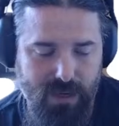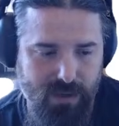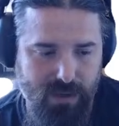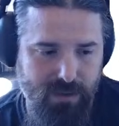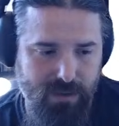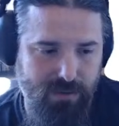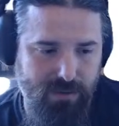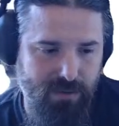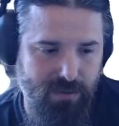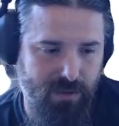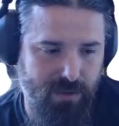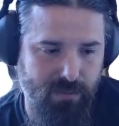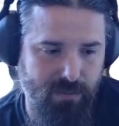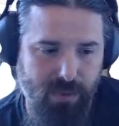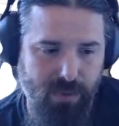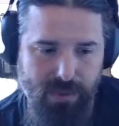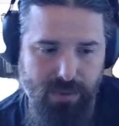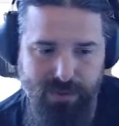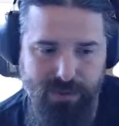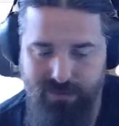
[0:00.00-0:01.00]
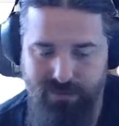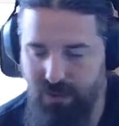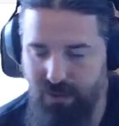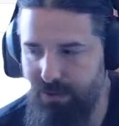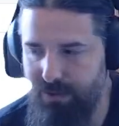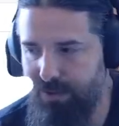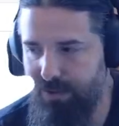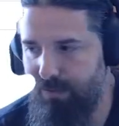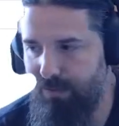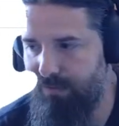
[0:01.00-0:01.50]
the Composer folks who were
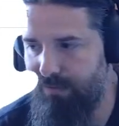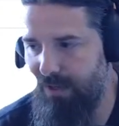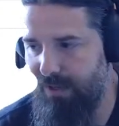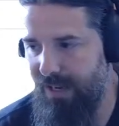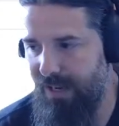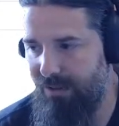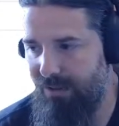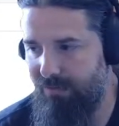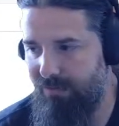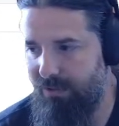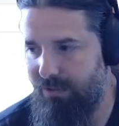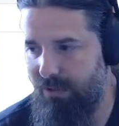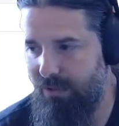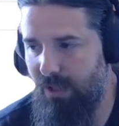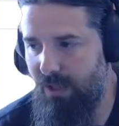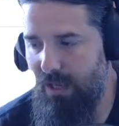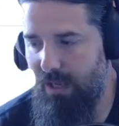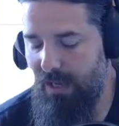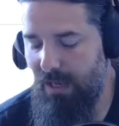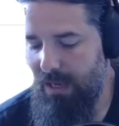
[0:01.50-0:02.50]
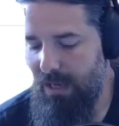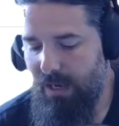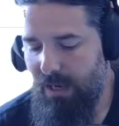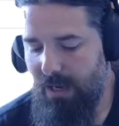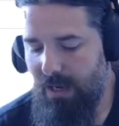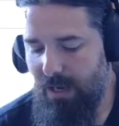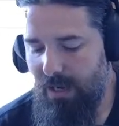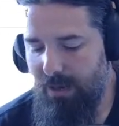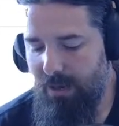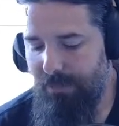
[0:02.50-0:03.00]
very helpful,
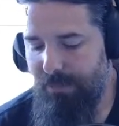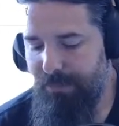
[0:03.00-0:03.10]
and